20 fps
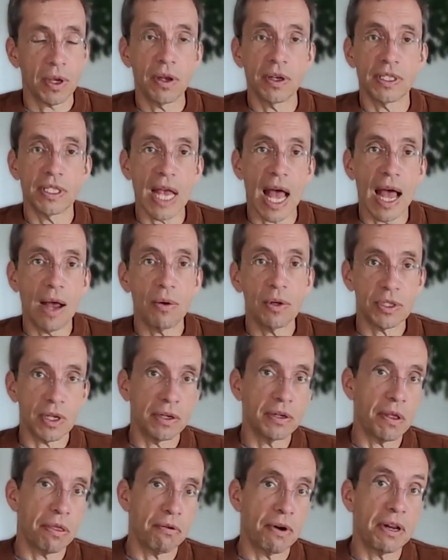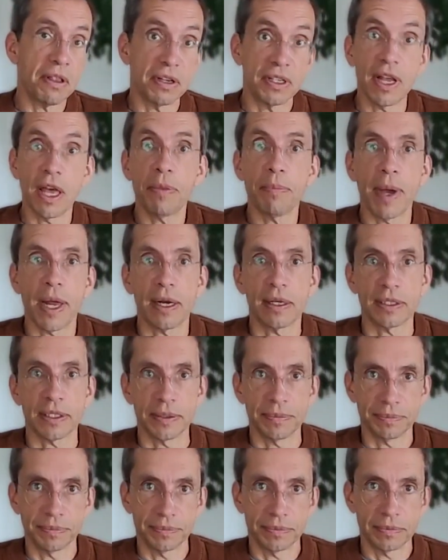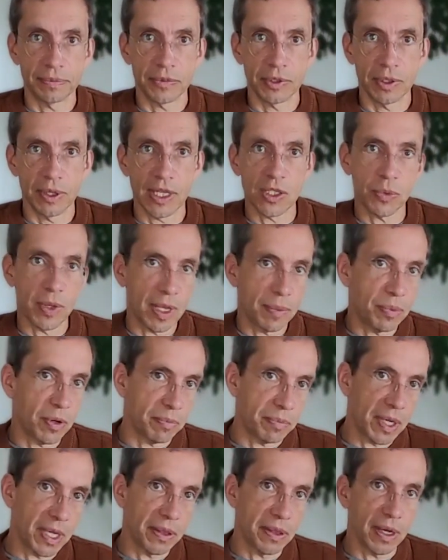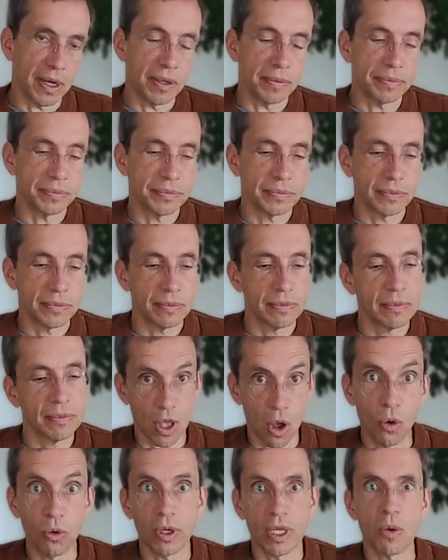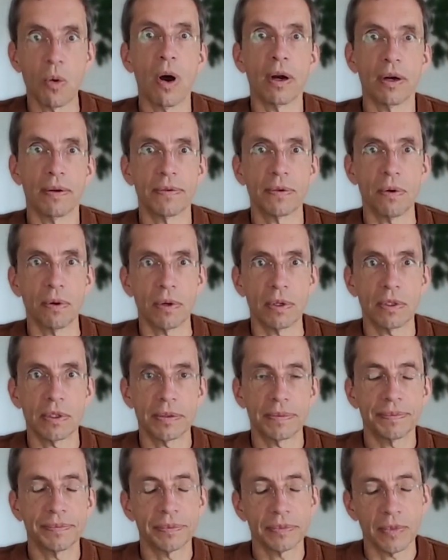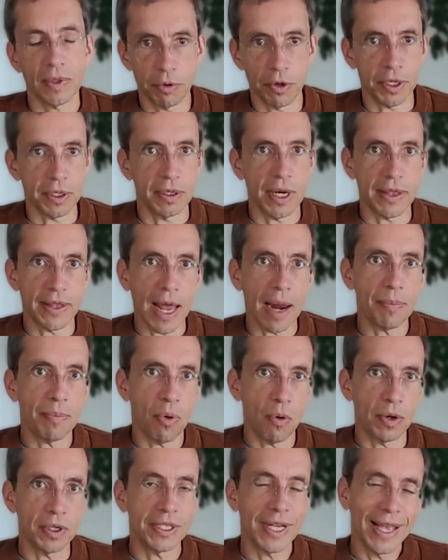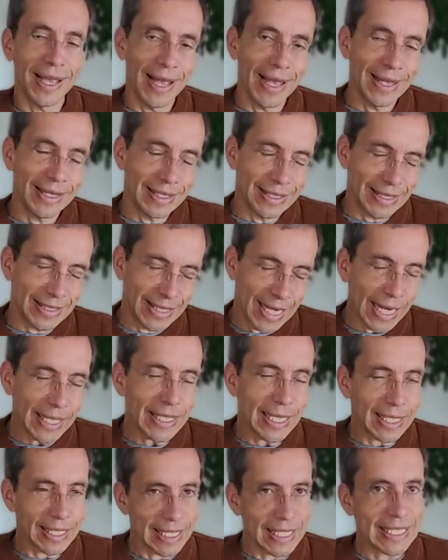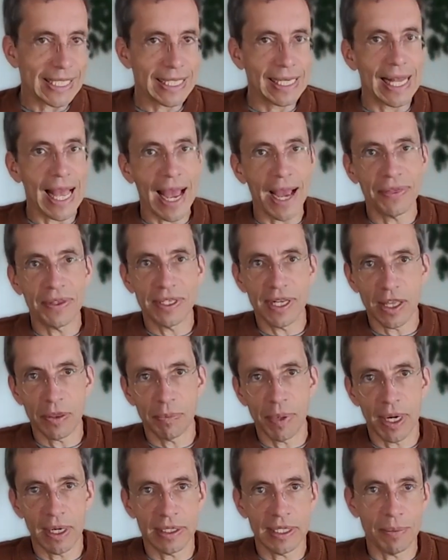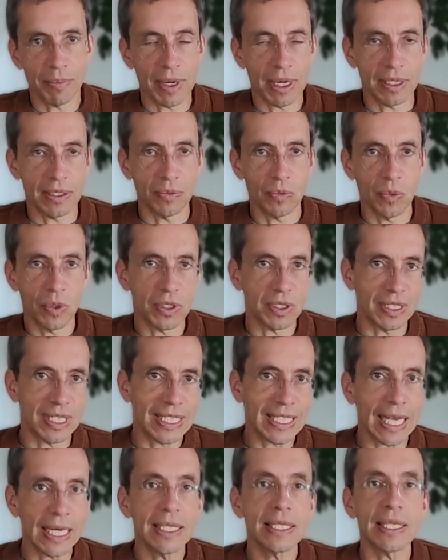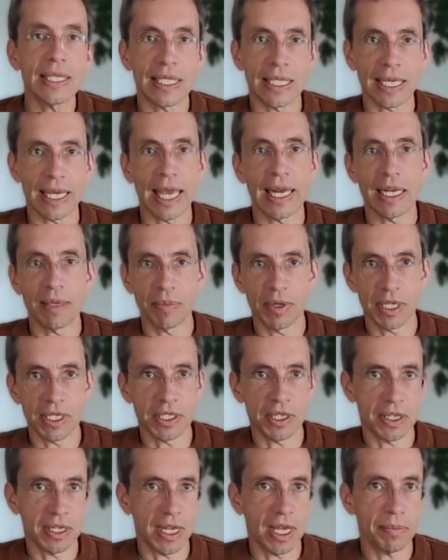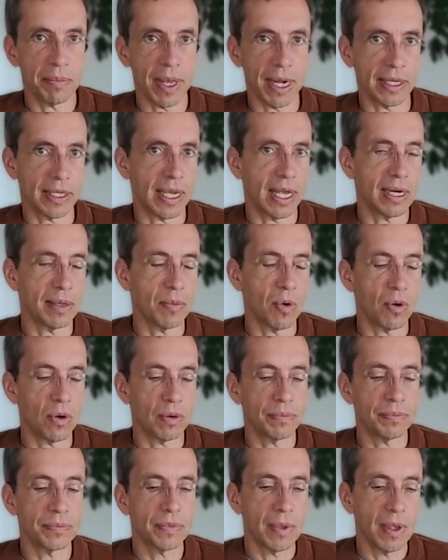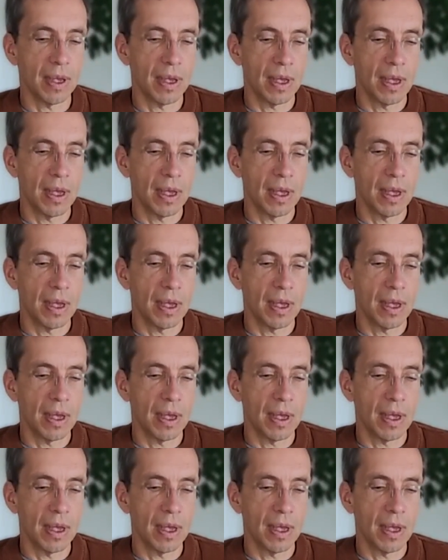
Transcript: because I was under threat of the death penalty. That's why they put me in there. I was the only one, of course, because Britain at that point technically still had the death penalty, but it wasn't sentencing anybody to the death penalty anymore.